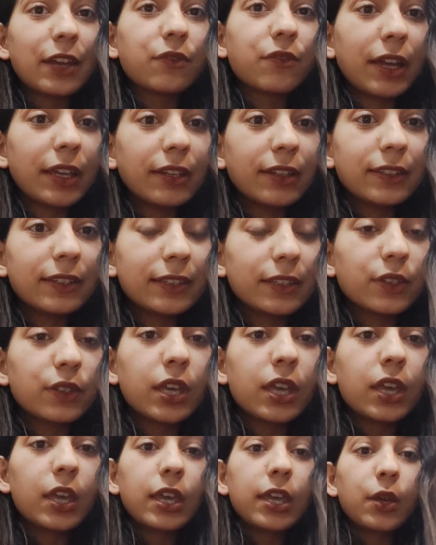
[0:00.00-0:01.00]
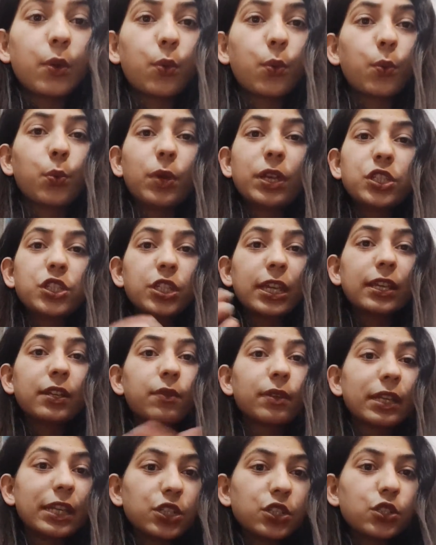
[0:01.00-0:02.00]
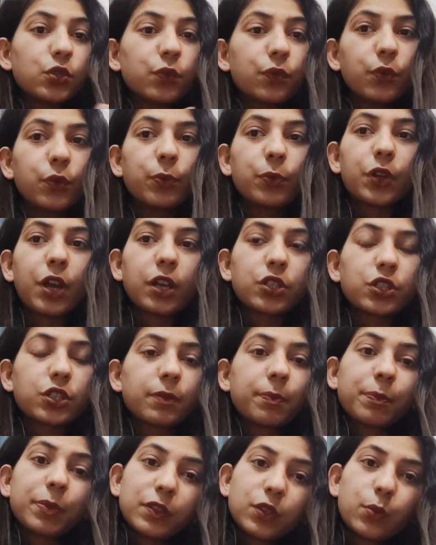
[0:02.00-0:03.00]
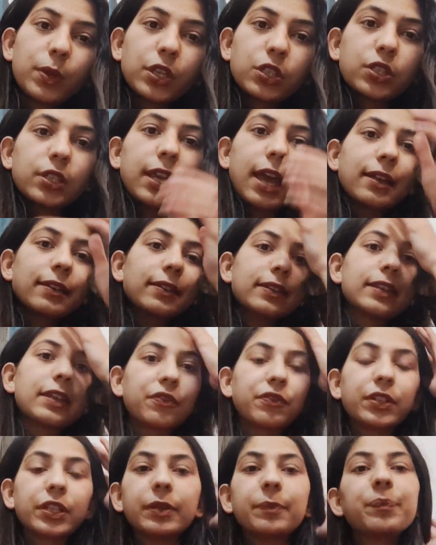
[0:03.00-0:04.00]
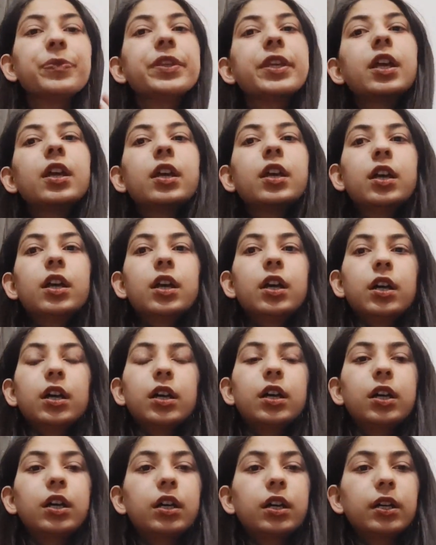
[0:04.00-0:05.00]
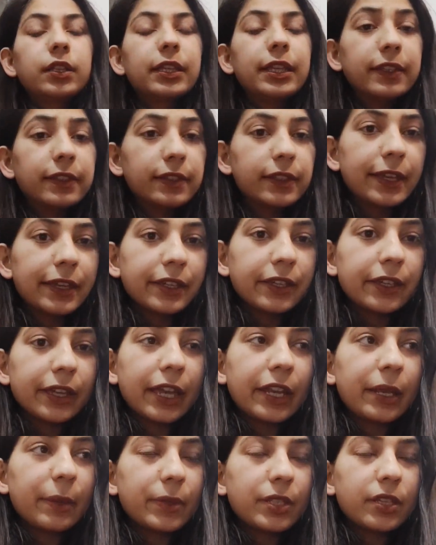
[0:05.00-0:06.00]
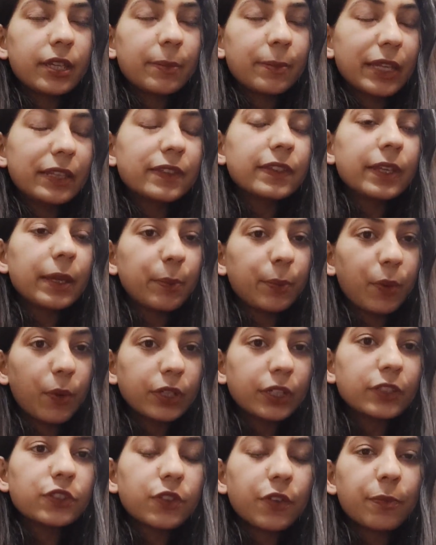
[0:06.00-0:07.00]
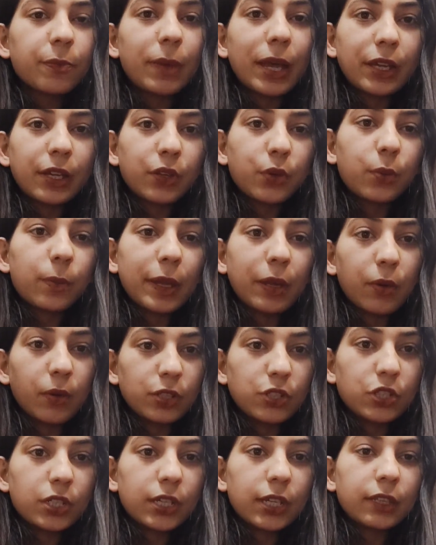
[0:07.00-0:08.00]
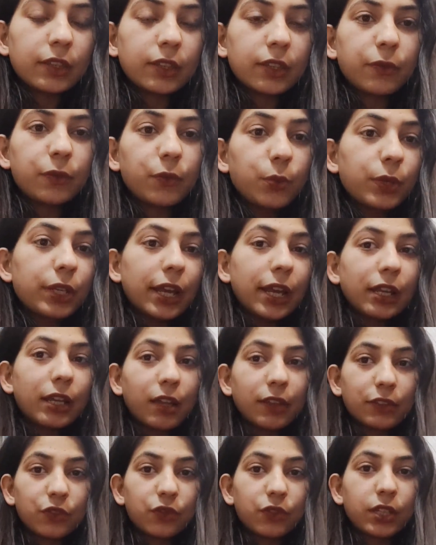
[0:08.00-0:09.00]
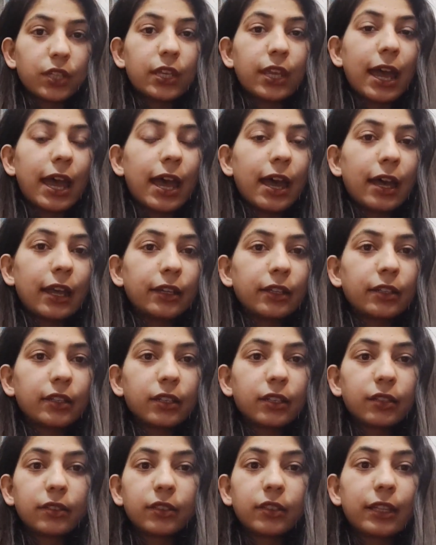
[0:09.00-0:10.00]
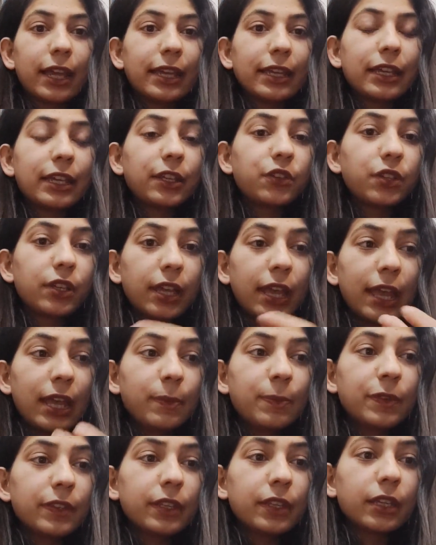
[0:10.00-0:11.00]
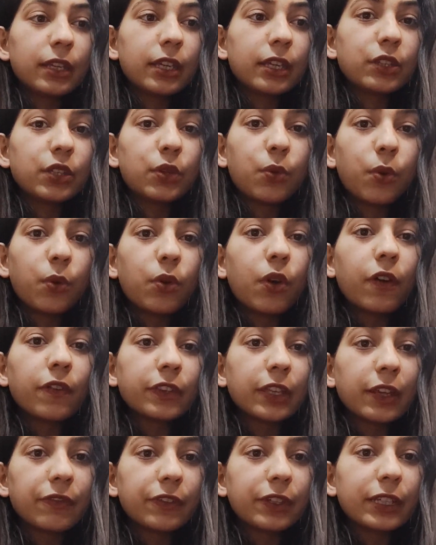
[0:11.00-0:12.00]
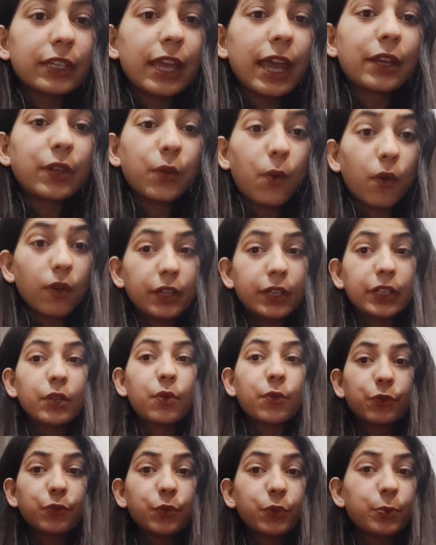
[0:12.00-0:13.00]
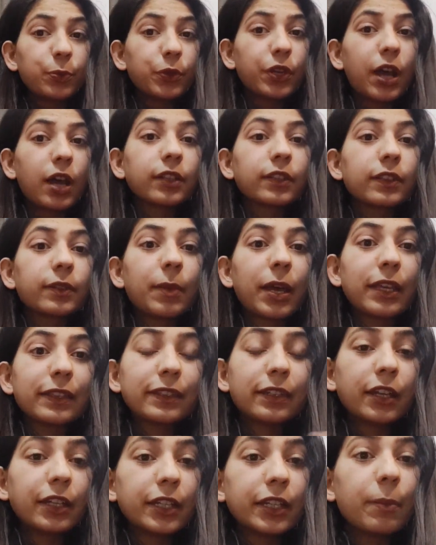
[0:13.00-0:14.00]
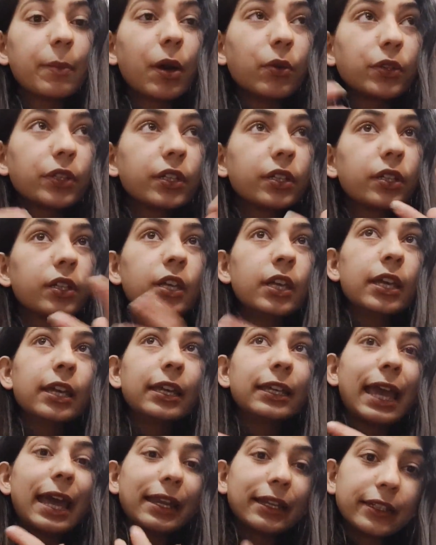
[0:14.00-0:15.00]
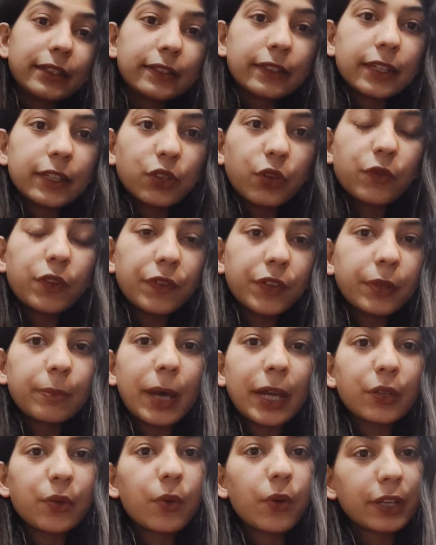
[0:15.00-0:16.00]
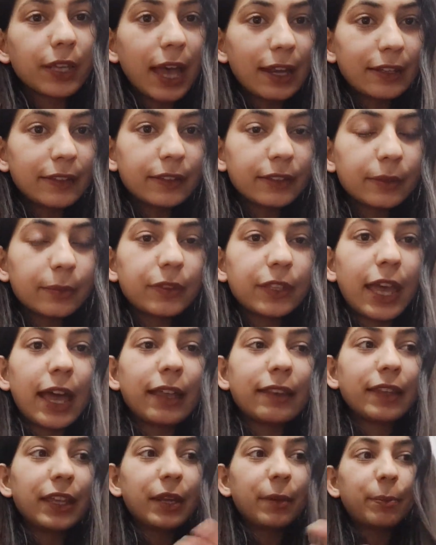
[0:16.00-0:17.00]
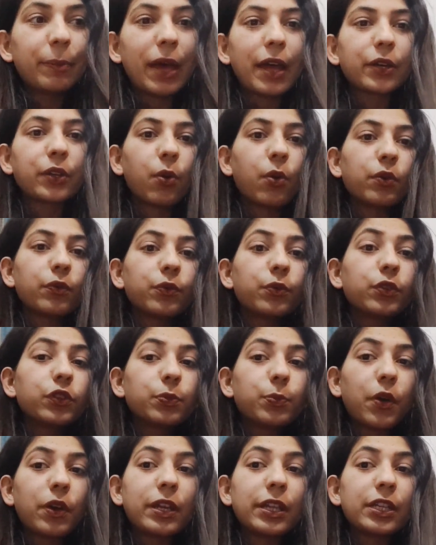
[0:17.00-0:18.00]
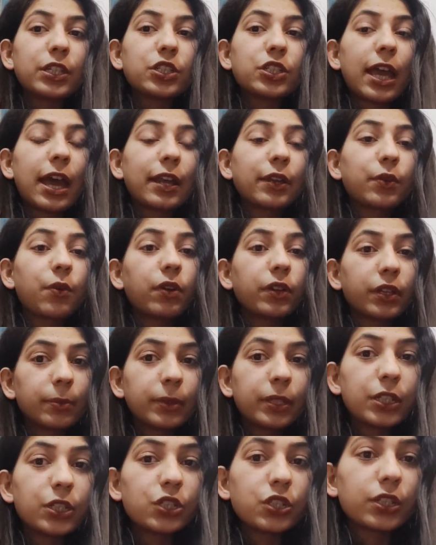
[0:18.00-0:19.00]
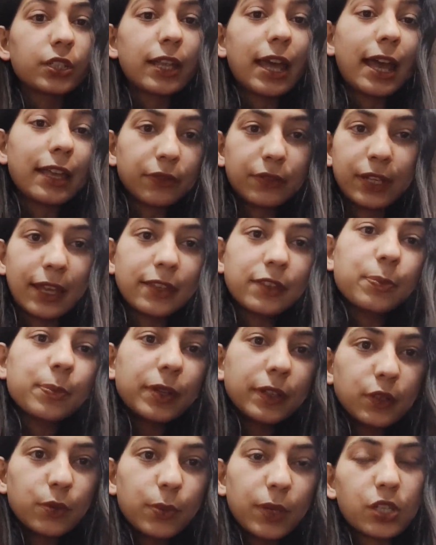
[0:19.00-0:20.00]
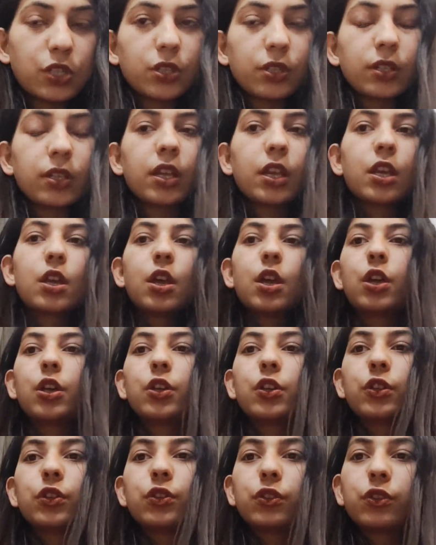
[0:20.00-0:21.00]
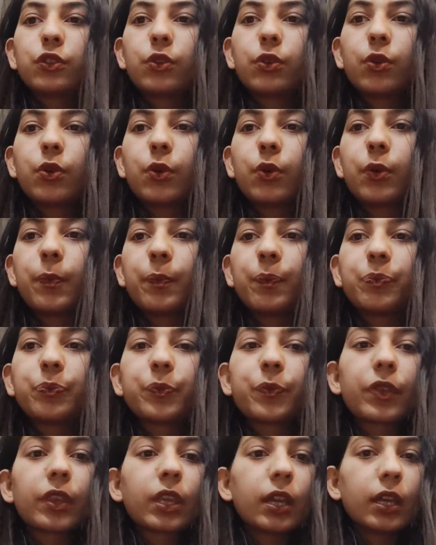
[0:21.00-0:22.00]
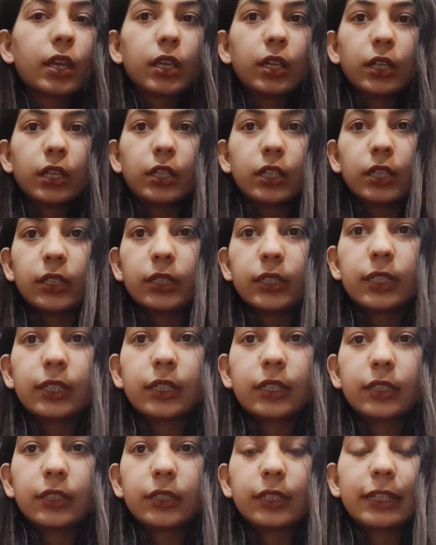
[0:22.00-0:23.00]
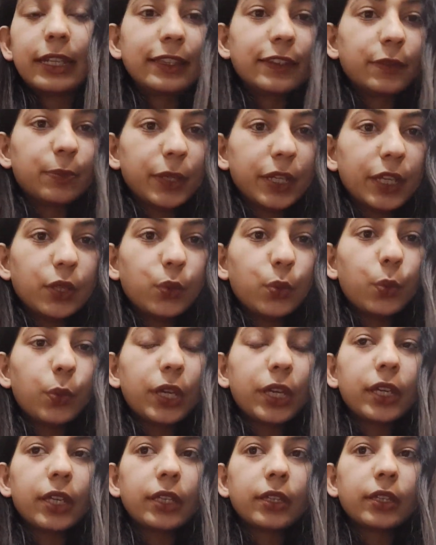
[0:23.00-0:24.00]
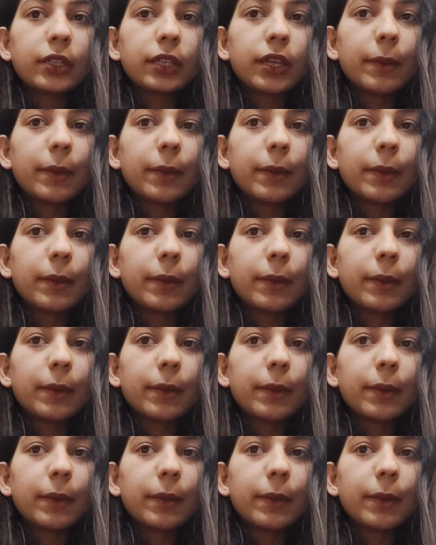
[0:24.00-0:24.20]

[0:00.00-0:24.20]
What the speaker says: and viruses, which in relation to food production, preservation and safety. There's like an immense importance of microbiology in the food industry, and like it helps in the role of safety and quality of food products by studying about the characteristics of different microorganisms and their impact on food spoilage and contamination as well as preservation. So let's begin with